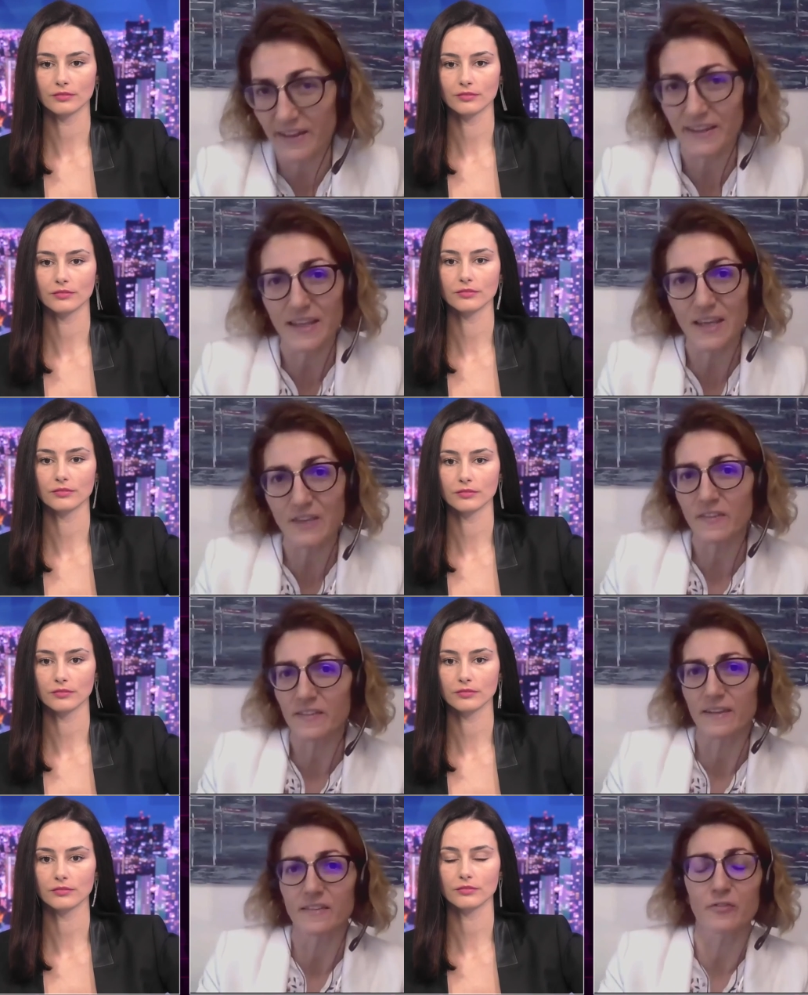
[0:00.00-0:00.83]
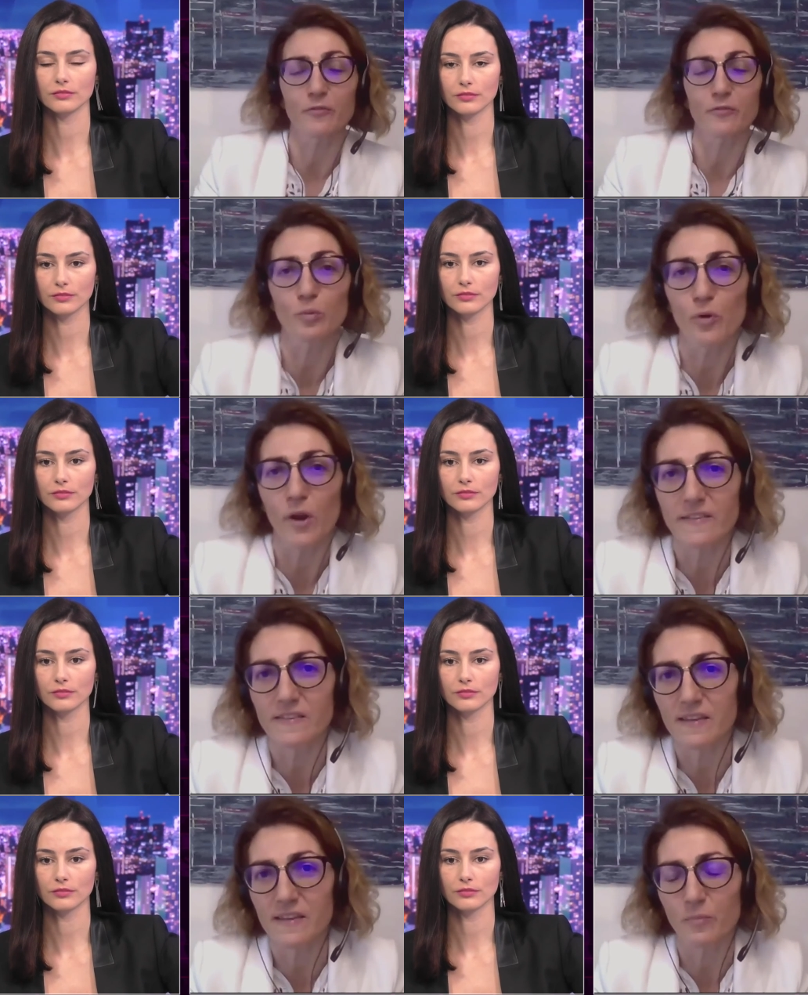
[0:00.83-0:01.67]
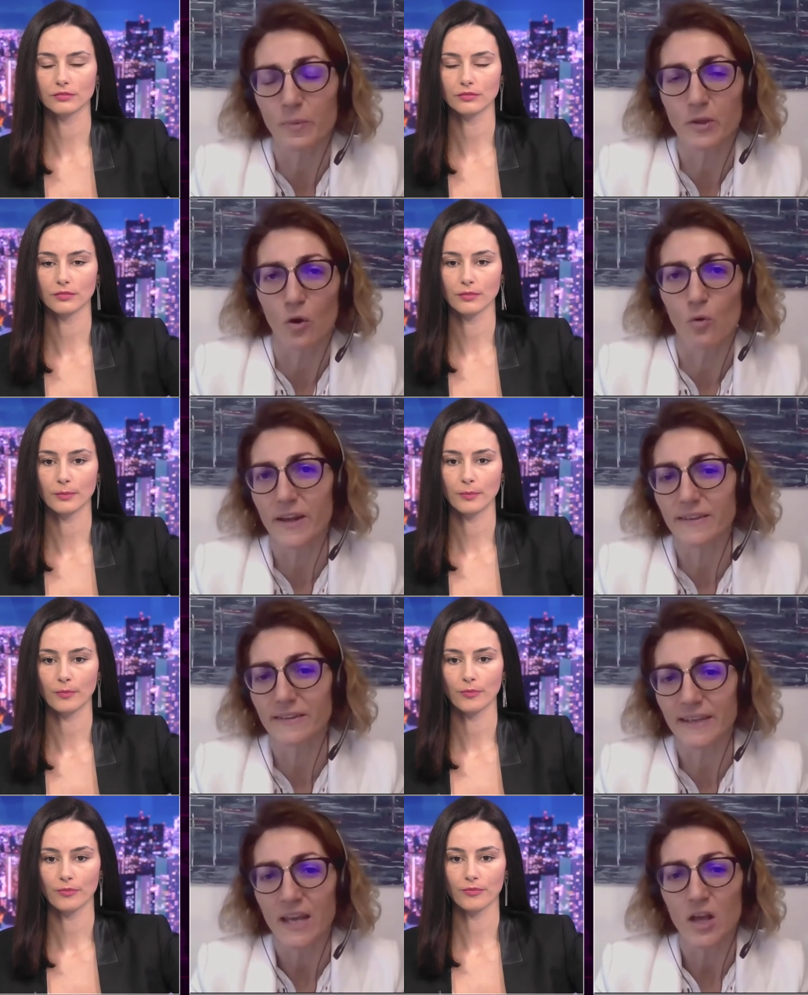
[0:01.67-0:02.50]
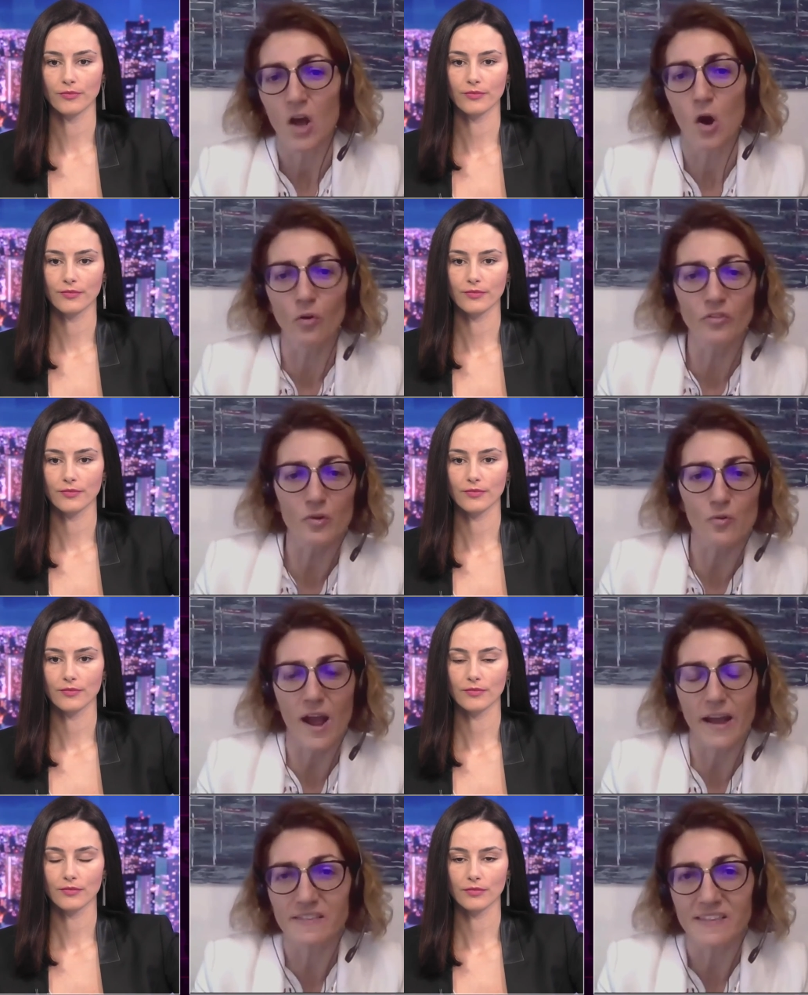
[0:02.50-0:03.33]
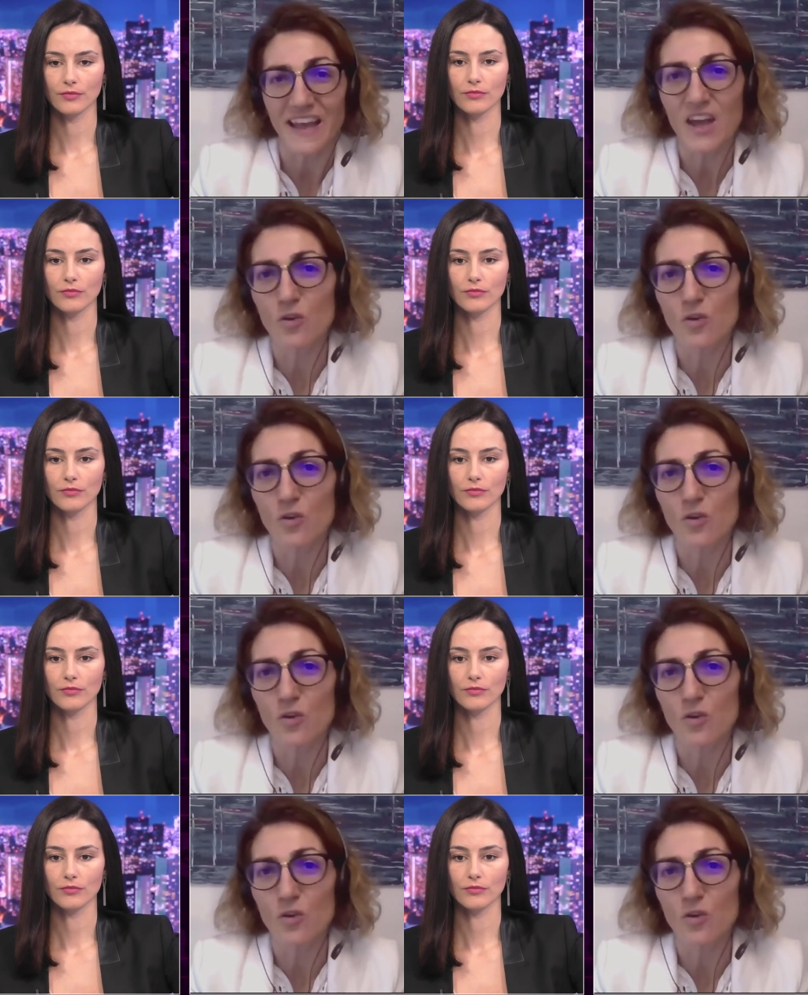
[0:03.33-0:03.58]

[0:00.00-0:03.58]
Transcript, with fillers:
Speaker 1: And given that the food prices have been already on the rise,